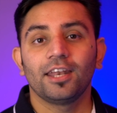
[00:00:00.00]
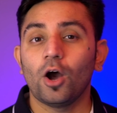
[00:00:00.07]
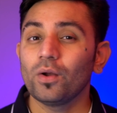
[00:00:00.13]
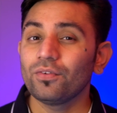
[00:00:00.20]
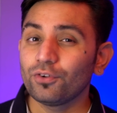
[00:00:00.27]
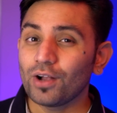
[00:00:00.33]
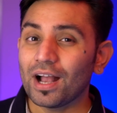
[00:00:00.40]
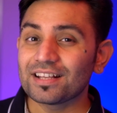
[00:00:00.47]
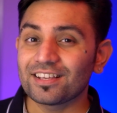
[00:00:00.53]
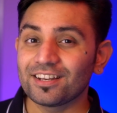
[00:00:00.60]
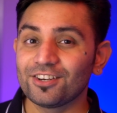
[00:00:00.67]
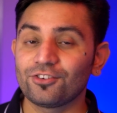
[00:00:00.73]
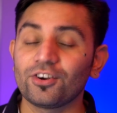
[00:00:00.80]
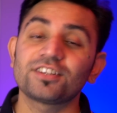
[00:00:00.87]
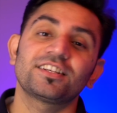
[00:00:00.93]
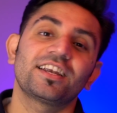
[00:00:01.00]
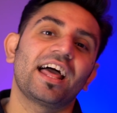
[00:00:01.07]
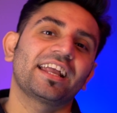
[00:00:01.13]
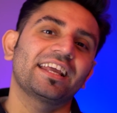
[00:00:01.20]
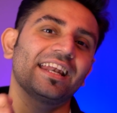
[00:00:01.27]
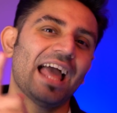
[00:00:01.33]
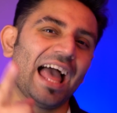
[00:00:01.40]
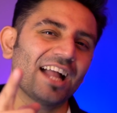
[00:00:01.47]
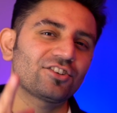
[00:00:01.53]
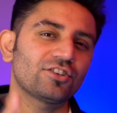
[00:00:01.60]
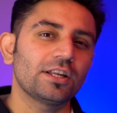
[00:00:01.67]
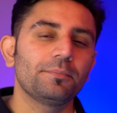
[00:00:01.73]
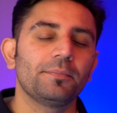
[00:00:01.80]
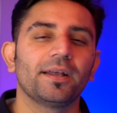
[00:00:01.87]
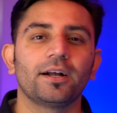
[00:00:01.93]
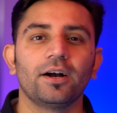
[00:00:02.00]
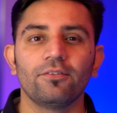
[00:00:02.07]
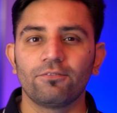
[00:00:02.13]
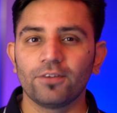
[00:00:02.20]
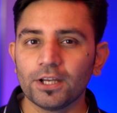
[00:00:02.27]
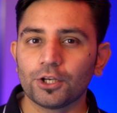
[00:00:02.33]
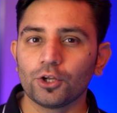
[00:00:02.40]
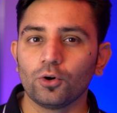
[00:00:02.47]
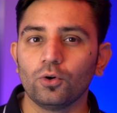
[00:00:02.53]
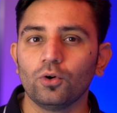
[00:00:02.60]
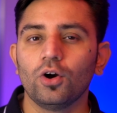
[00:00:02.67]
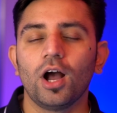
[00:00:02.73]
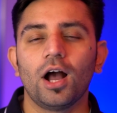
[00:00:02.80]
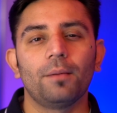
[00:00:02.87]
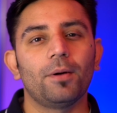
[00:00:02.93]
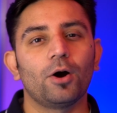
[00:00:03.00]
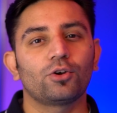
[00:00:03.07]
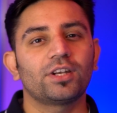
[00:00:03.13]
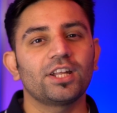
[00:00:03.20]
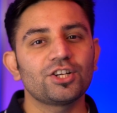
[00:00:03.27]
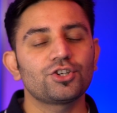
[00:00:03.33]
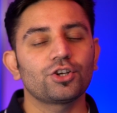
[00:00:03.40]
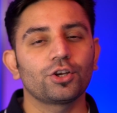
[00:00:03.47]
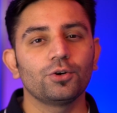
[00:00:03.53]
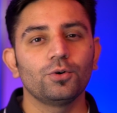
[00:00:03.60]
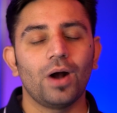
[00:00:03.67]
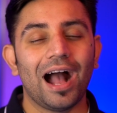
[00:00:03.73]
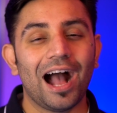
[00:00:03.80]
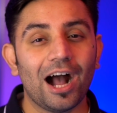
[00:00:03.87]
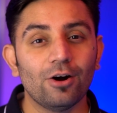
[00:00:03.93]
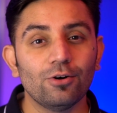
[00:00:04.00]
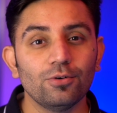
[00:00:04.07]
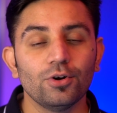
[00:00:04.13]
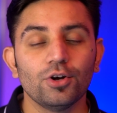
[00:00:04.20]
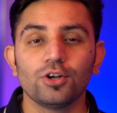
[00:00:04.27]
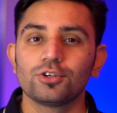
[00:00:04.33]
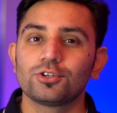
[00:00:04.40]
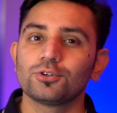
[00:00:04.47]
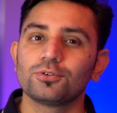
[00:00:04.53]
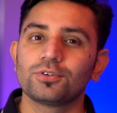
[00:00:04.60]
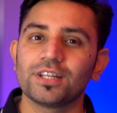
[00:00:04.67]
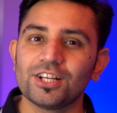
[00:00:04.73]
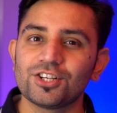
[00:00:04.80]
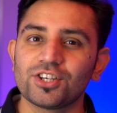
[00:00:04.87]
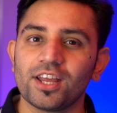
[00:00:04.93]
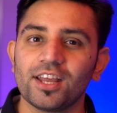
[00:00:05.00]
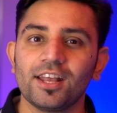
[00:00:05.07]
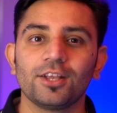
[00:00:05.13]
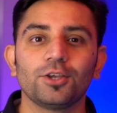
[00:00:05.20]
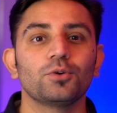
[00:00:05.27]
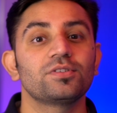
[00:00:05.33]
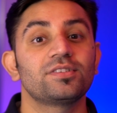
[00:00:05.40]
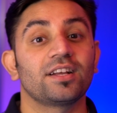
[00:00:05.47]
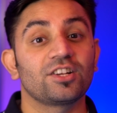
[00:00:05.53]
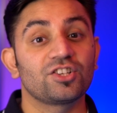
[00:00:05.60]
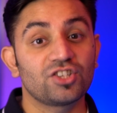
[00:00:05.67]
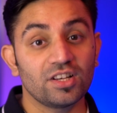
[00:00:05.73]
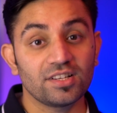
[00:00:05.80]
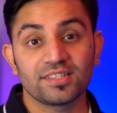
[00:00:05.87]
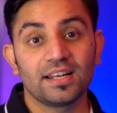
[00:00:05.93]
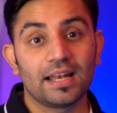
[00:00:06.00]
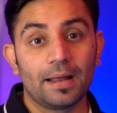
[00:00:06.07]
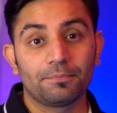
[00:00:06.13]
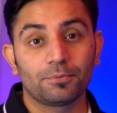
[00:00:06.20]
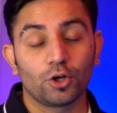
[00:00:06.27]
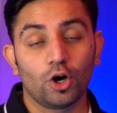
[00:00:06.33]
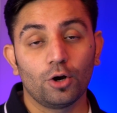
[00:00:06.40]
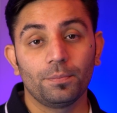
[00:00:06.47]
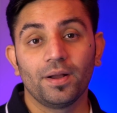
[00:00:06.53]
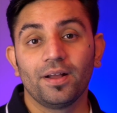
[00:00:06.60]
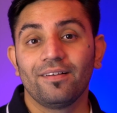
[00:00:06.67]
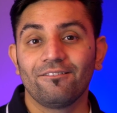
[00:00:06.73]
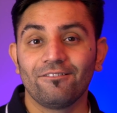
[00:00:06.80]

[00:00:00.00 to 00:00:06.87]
Now, if you guys are interested, I can actually make a video about teaching you how to DJ using just the laptop,